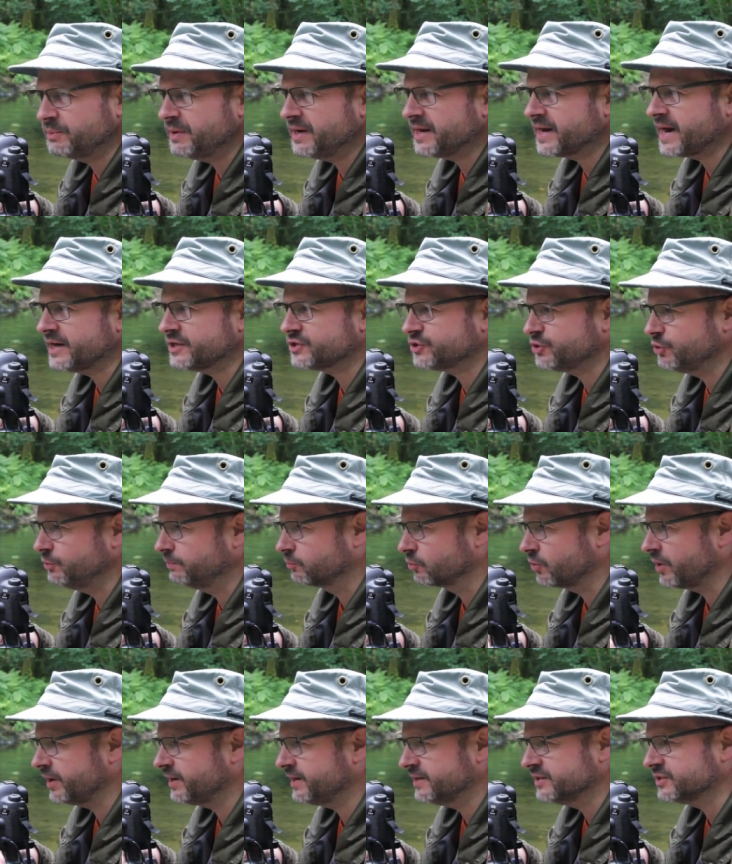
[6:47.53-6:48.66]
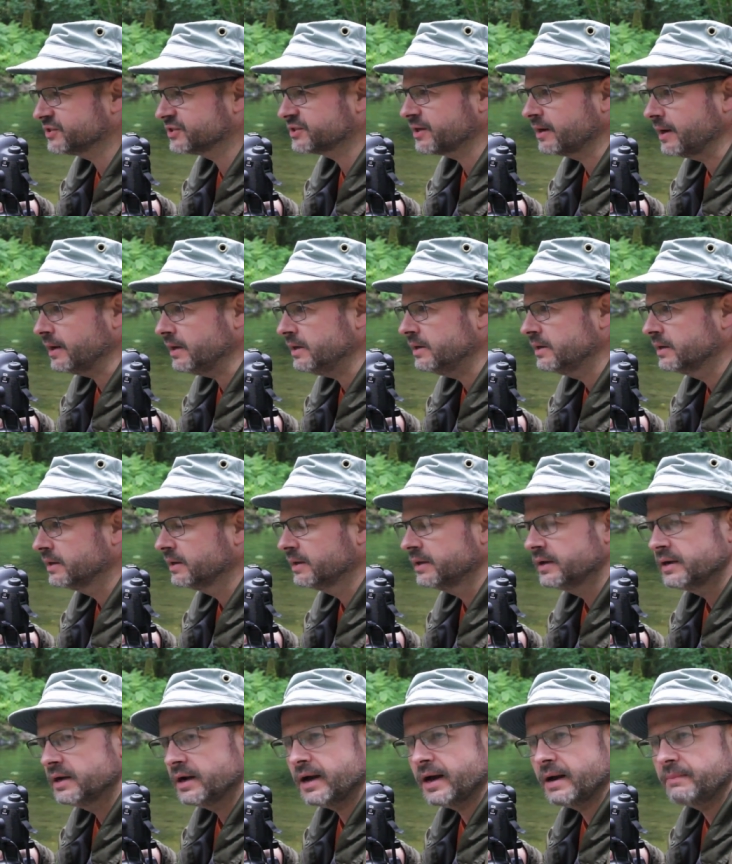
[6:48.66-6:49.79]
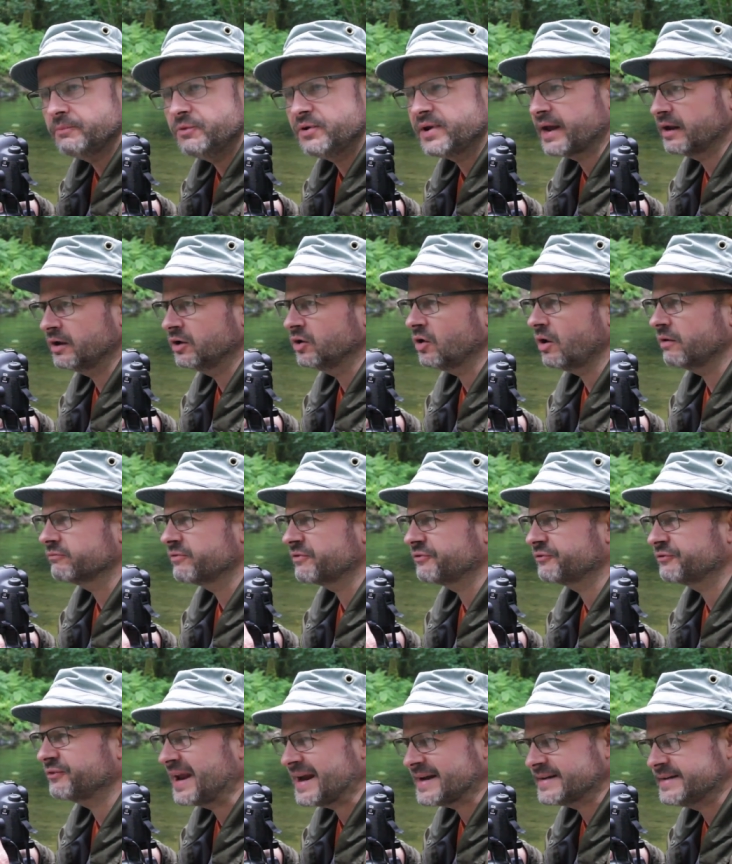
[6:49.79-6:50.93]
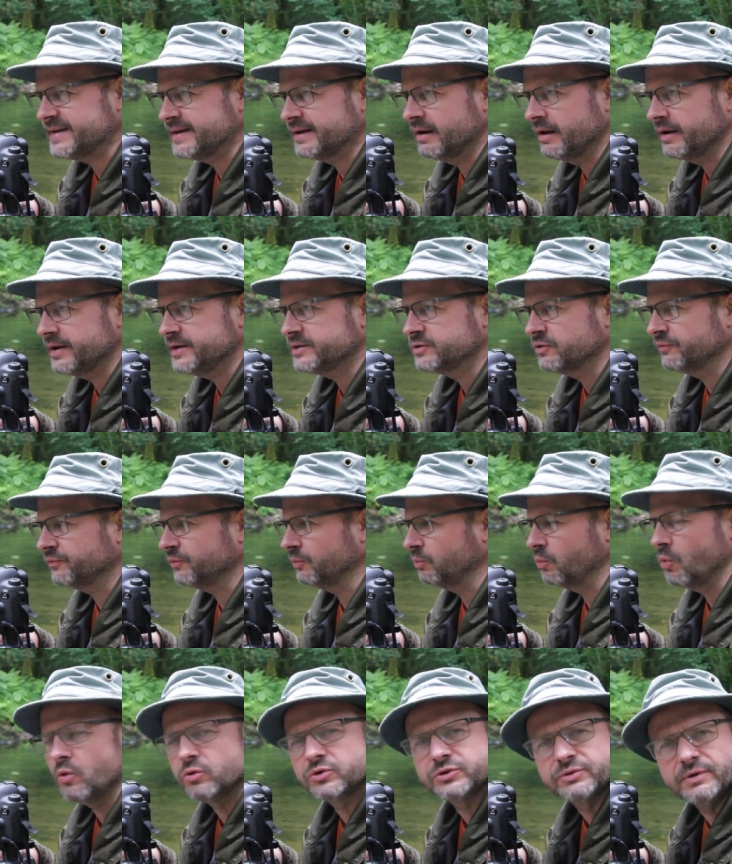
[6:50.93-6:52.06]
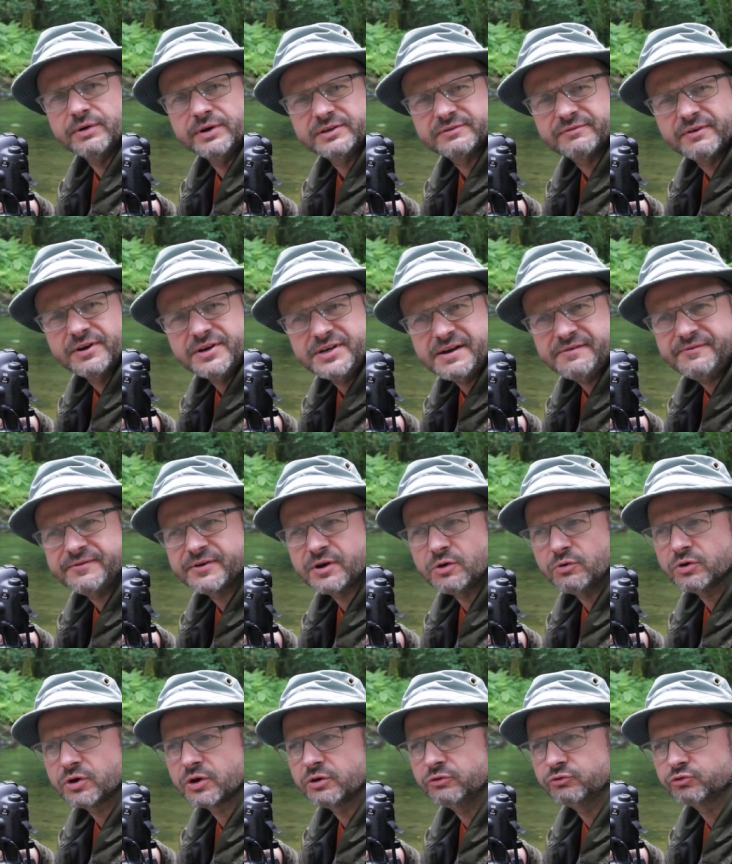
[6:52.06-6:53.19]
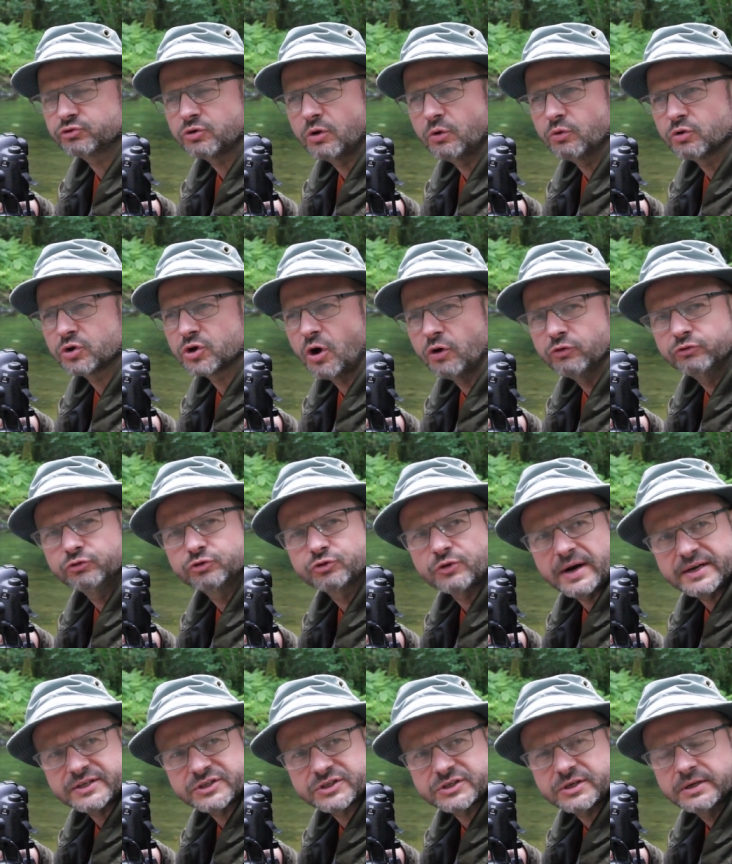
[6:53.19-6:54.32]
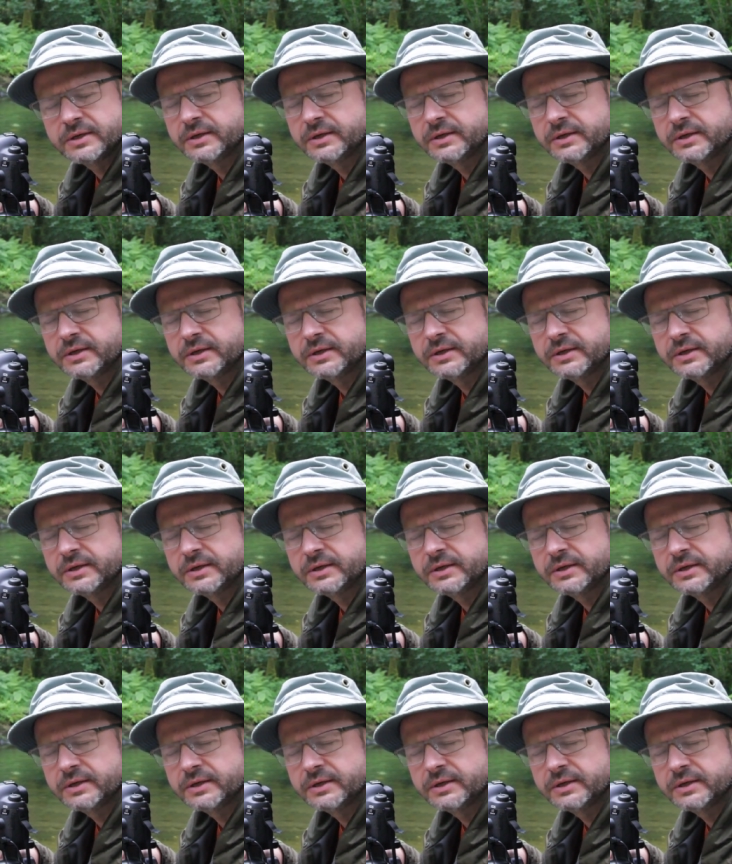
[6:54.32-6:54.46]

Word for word: When it gets too bright and sunny, um, you get a lot of reflected light off the water and it's very difficult to control contrast